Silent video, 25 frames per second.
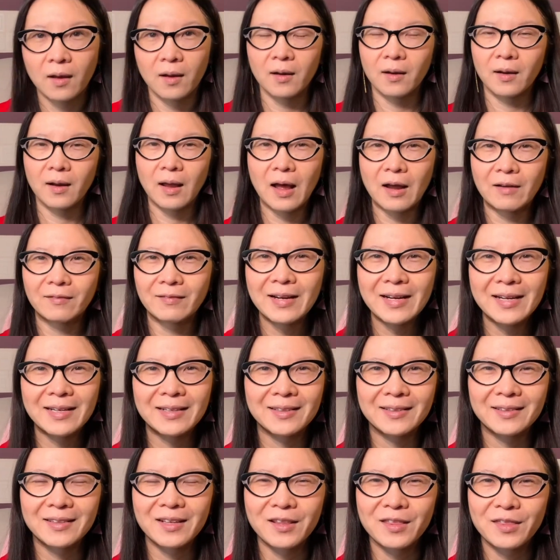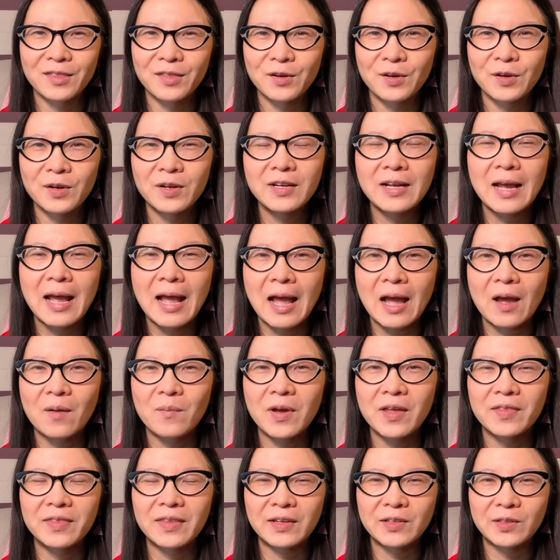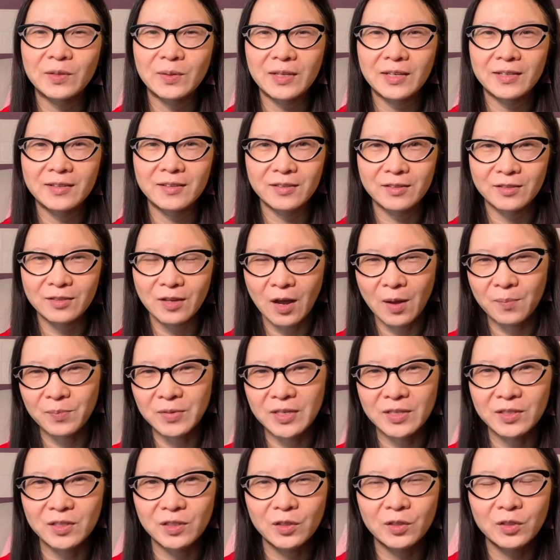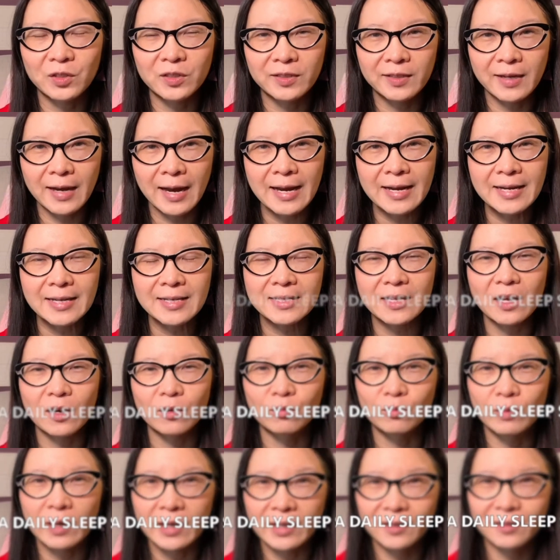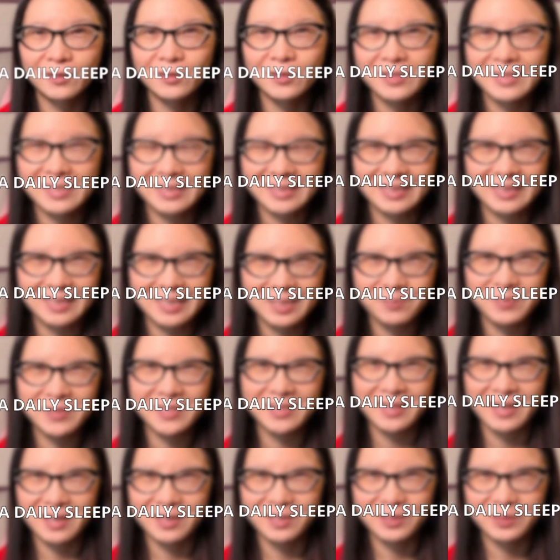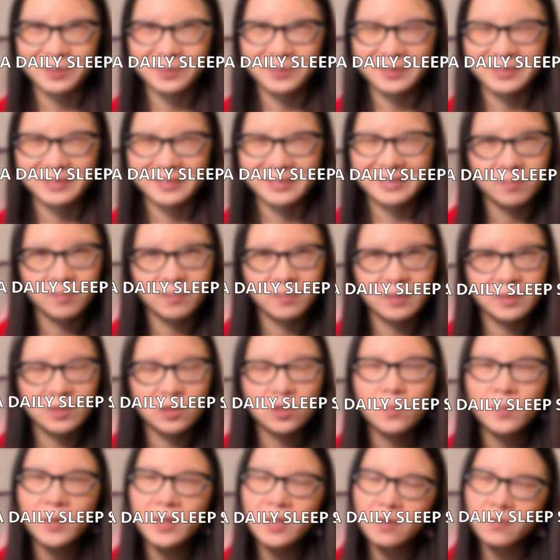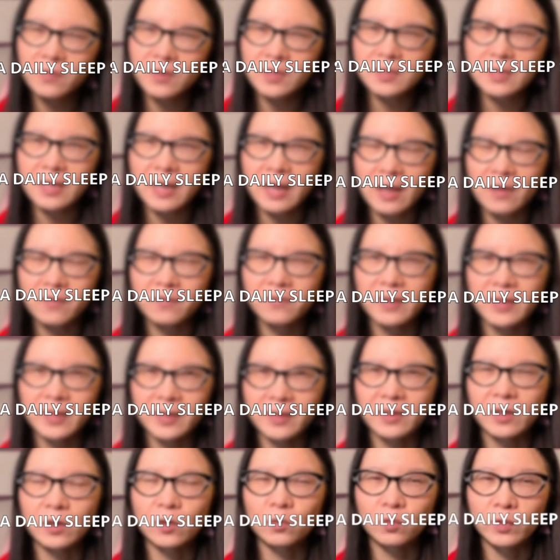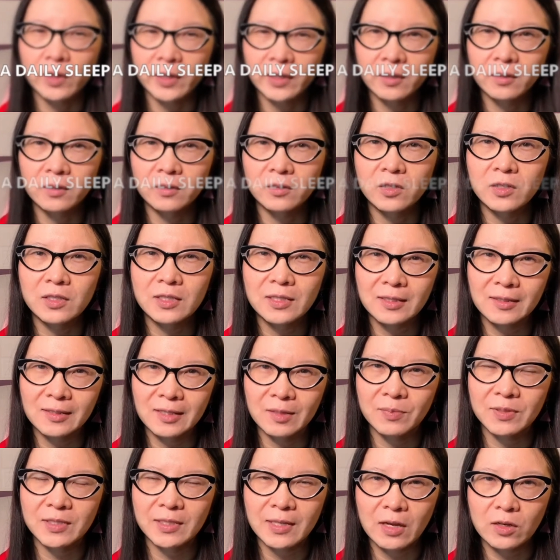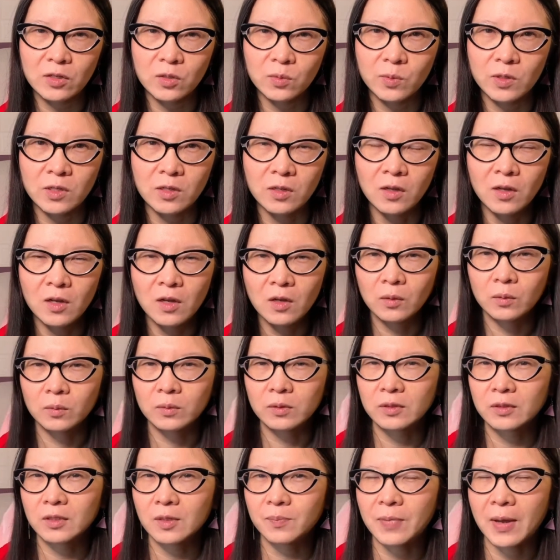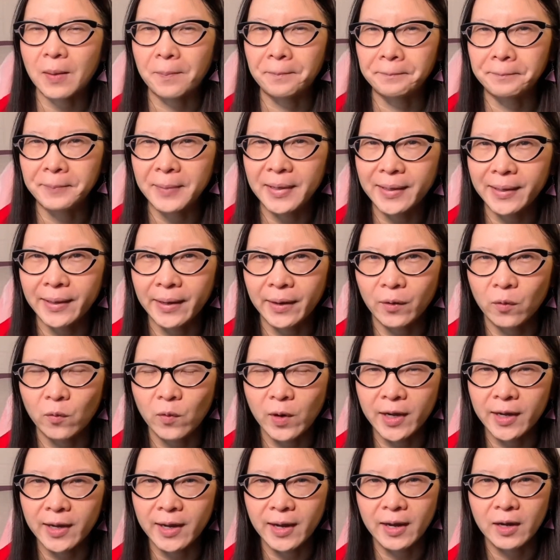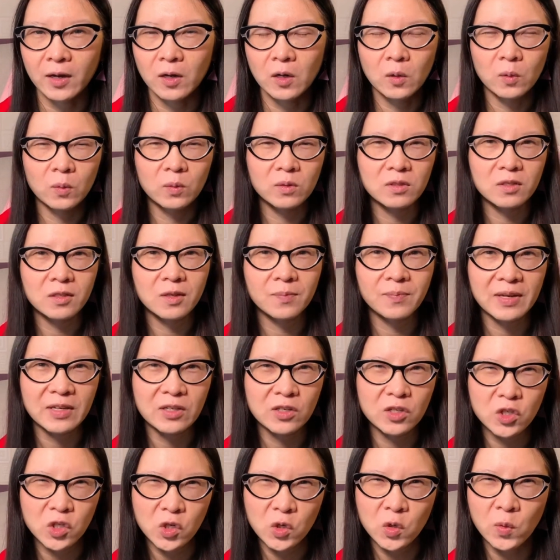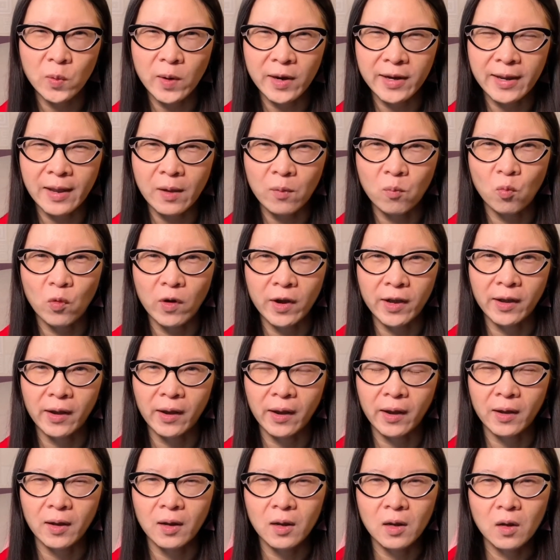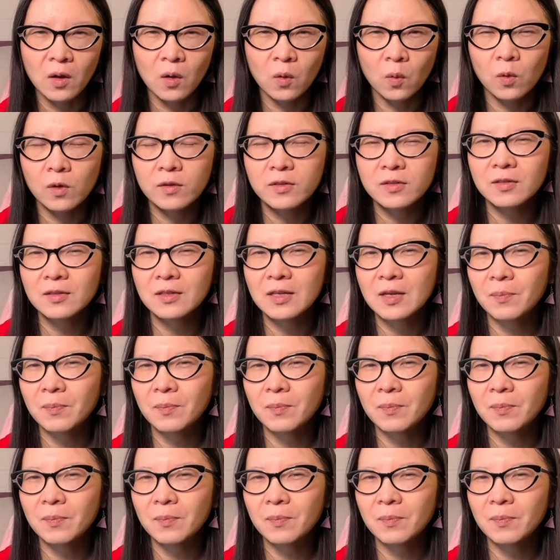All right, the third habit that you can adopt is create a regular sleep schedule. So many of us have an irregular sleep schedule. We'll sleep at midnight one day, we'll sleep at 2 a.m. one day, we'll sleep